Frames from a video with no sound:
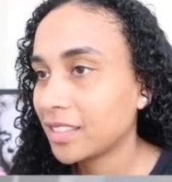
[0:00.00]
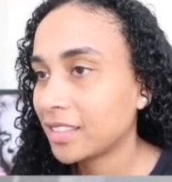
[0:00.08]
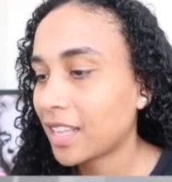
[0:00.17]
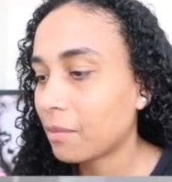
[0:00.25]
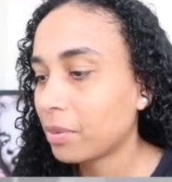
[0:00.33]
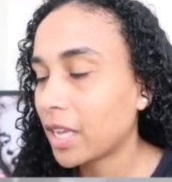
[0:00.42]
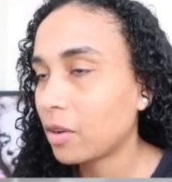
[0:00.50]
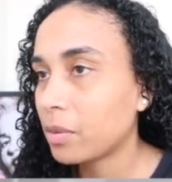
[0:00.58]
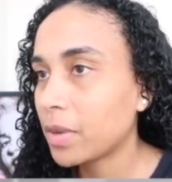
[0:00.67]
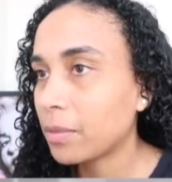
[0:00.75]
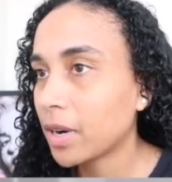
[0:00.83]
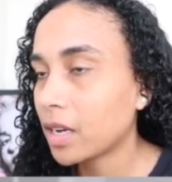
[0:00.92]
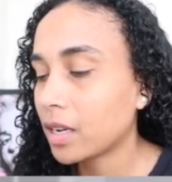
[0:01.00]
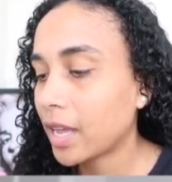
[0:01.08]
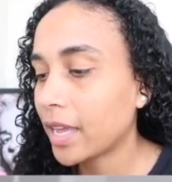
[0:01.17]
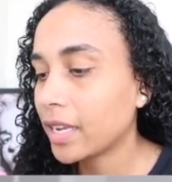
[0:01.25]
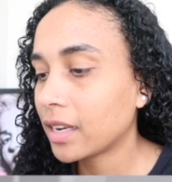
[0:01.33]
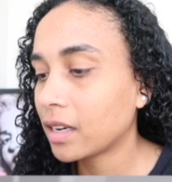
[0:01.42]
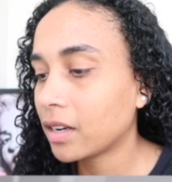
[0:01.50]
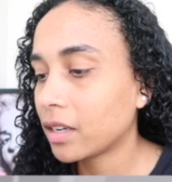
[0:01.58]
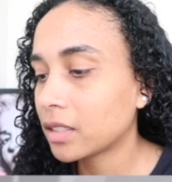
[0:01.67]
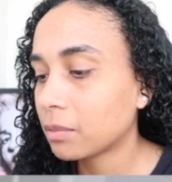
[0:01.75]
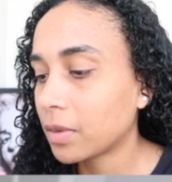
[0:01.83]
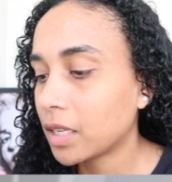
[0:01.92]
Stop playing with me, bro. I ain't
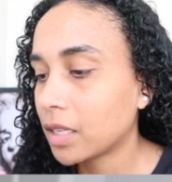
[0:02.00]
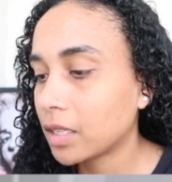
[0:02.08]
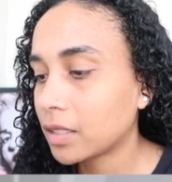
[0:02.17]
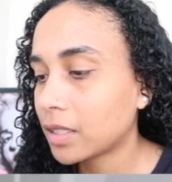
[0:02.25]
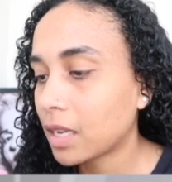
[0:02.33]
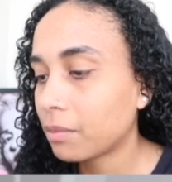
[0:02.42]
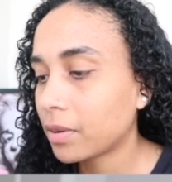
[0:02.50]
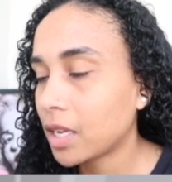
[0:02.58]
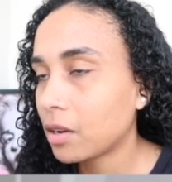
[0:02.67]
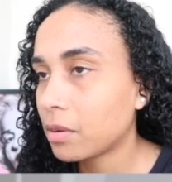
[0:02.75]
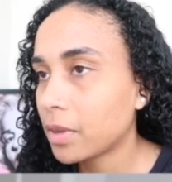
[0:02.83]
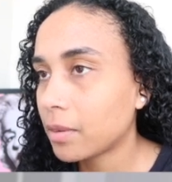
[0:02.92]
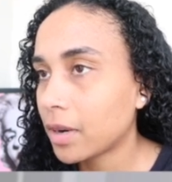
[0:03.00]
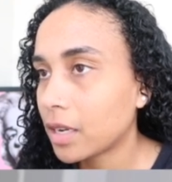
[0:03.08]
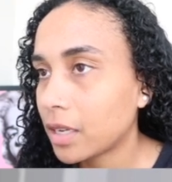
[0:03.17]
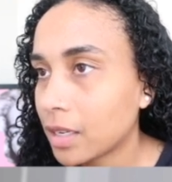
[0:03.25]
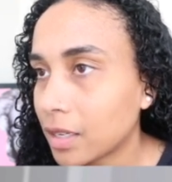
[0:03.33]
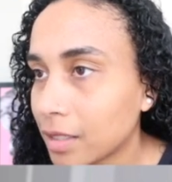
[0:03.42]
Clarence, bro. Stop playing with me, bro.